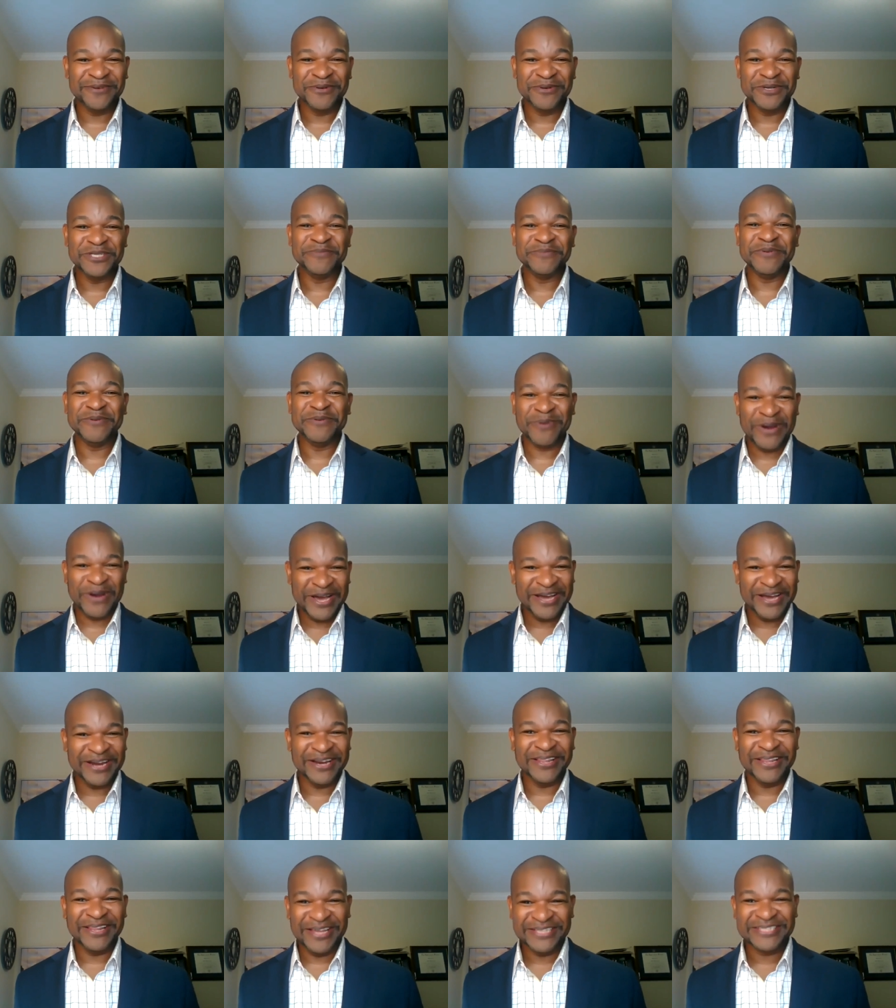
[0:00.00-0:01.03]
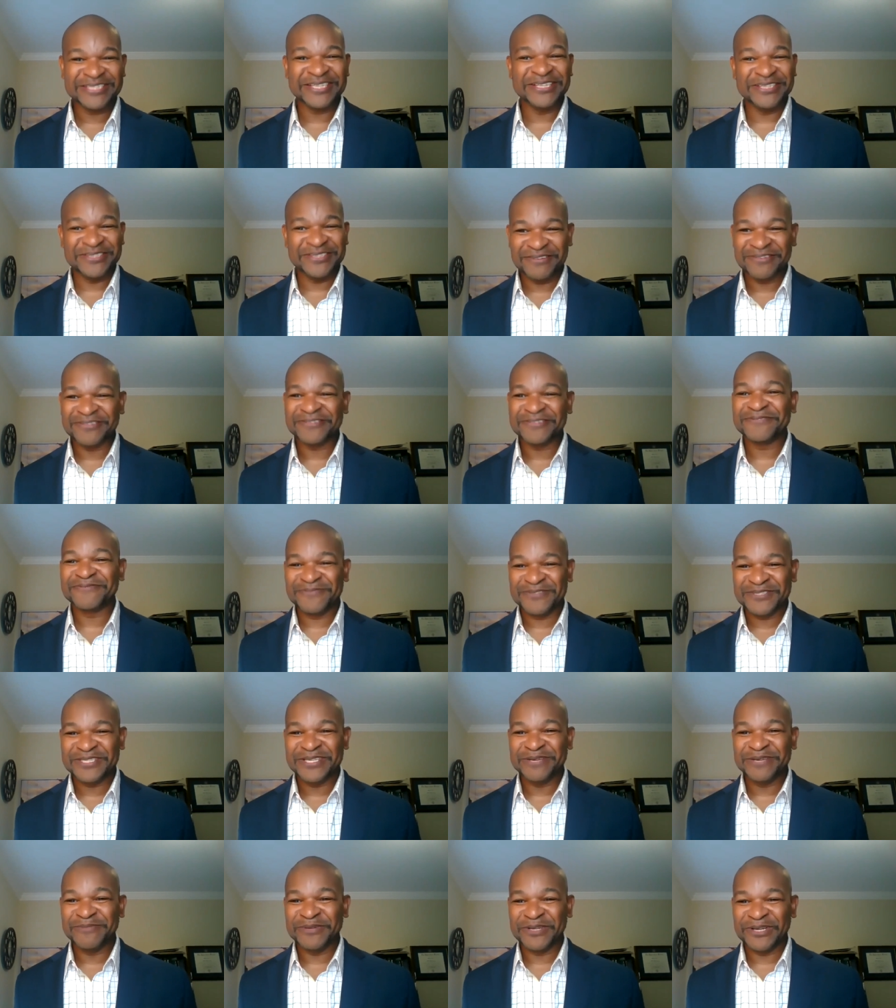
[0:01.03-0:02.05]
Would you be proud of that? So the
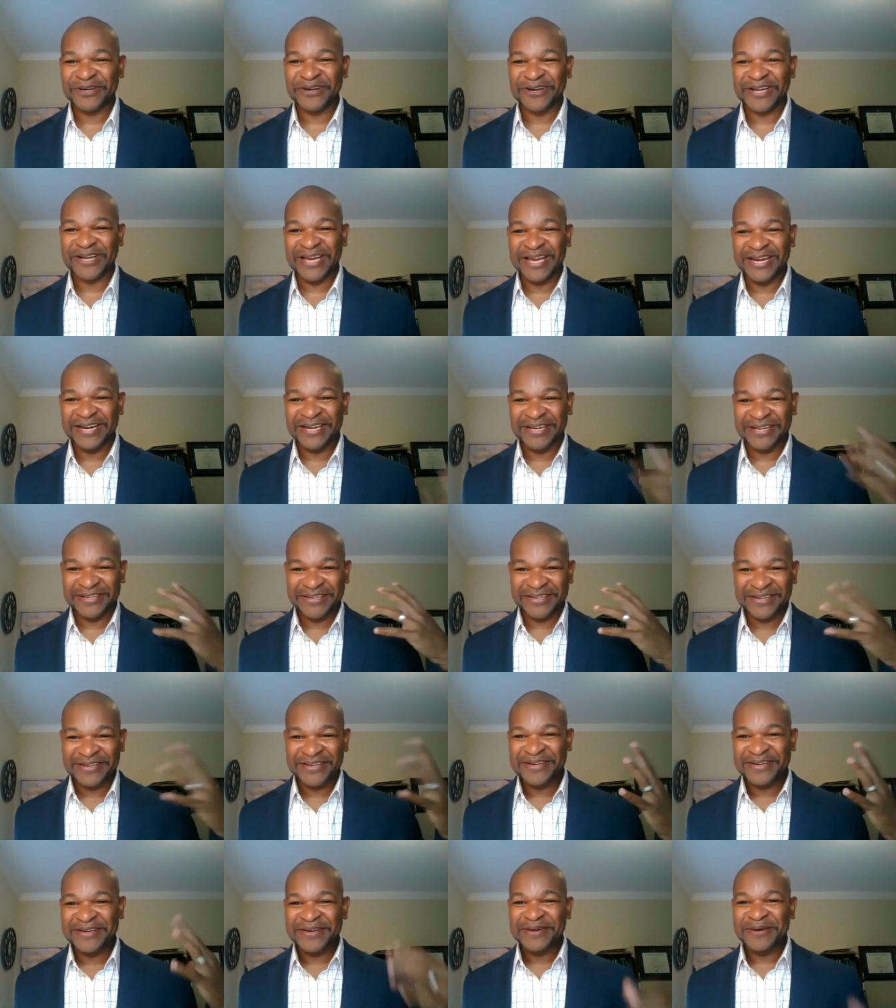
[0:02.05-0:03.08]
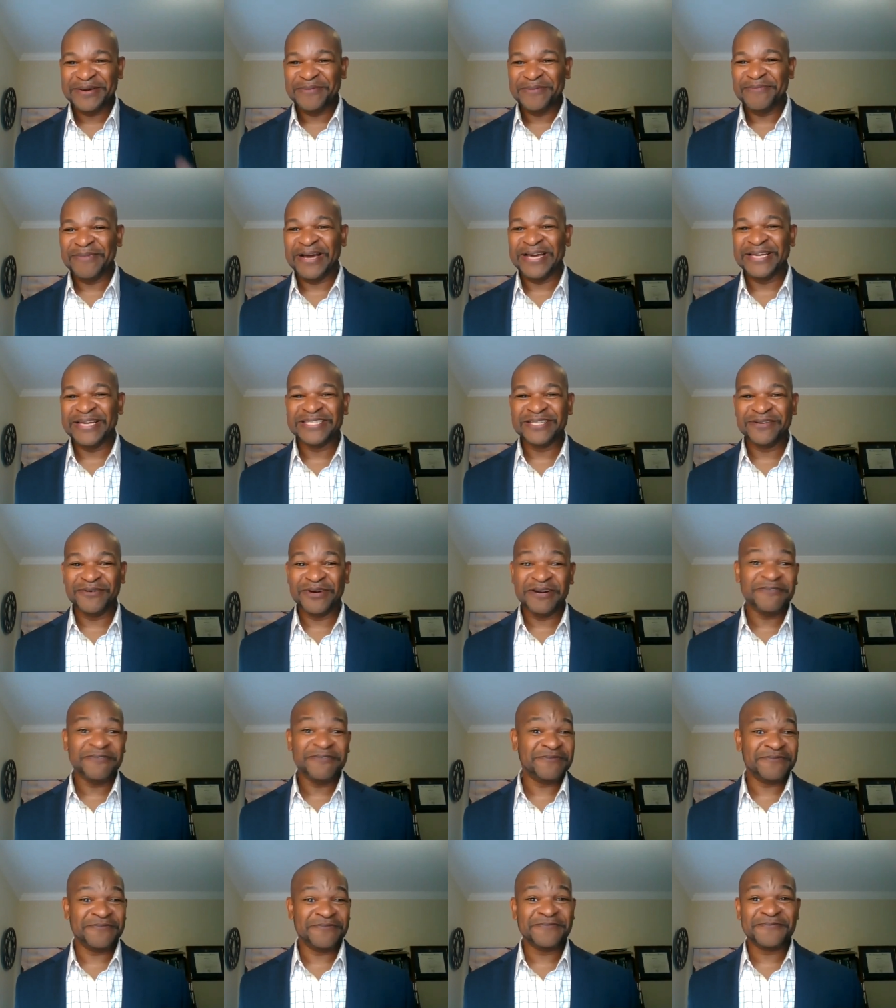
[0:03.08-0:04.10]
similar kind of mindset. What
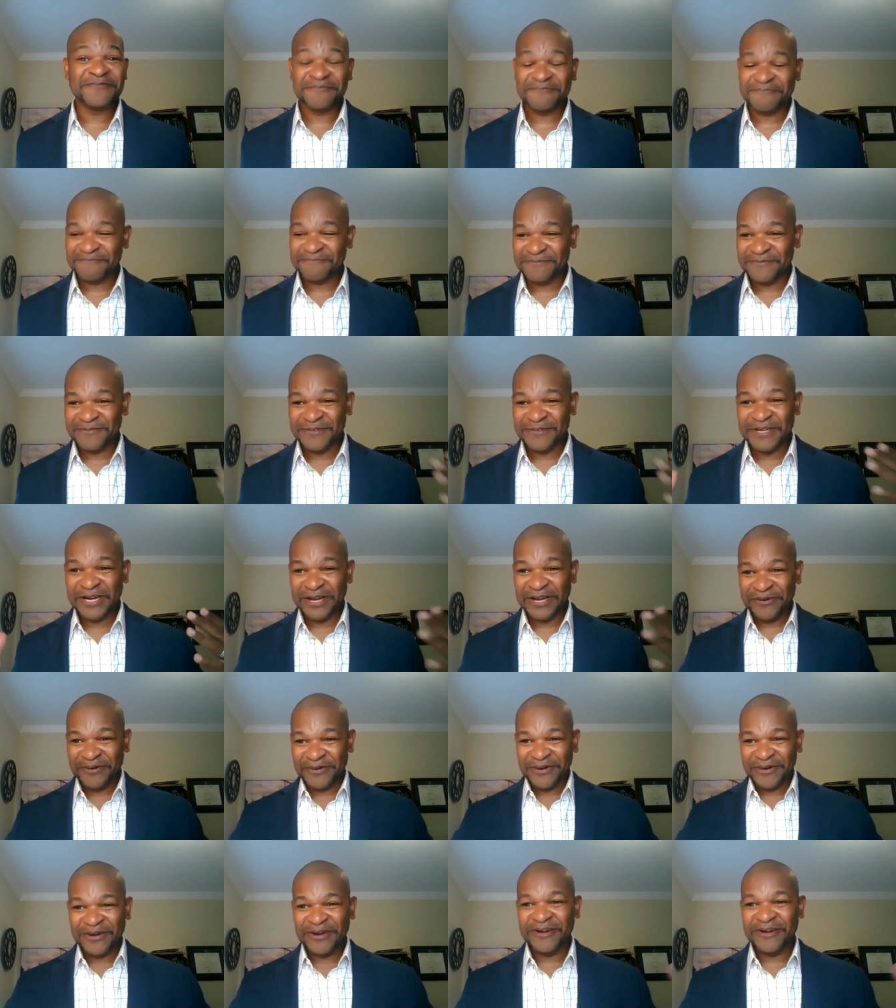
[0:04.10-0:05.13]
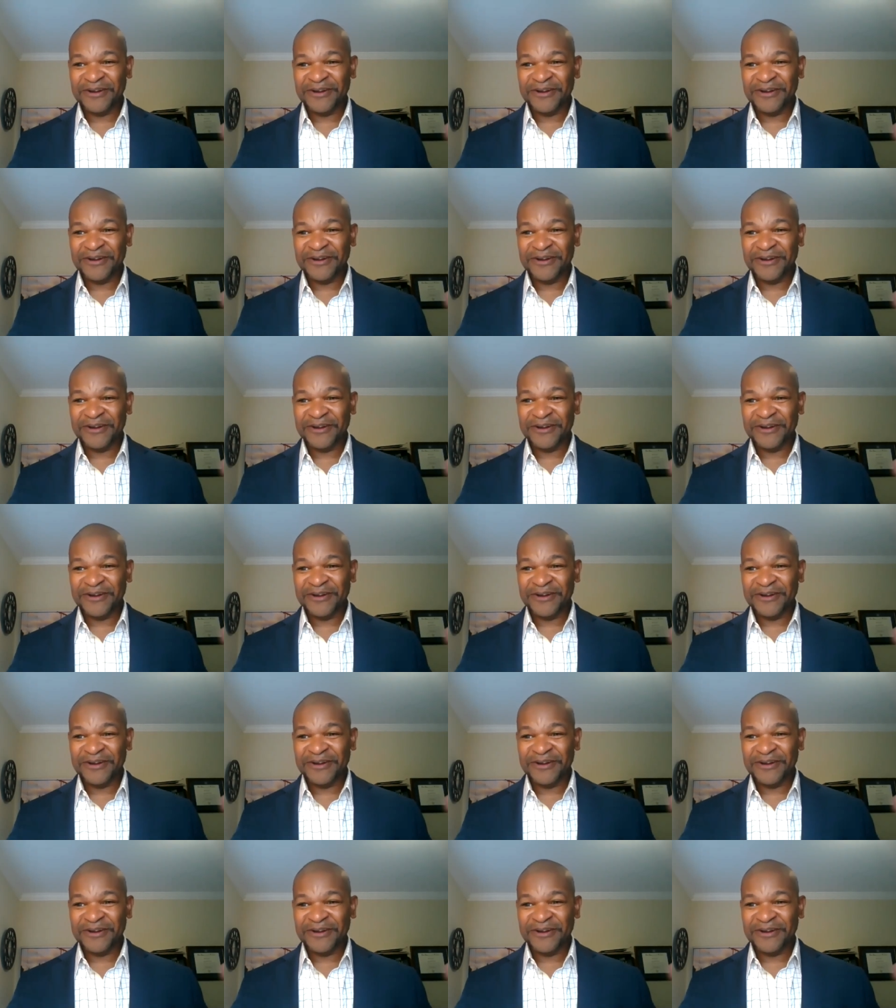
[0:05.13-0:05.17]
if, you know,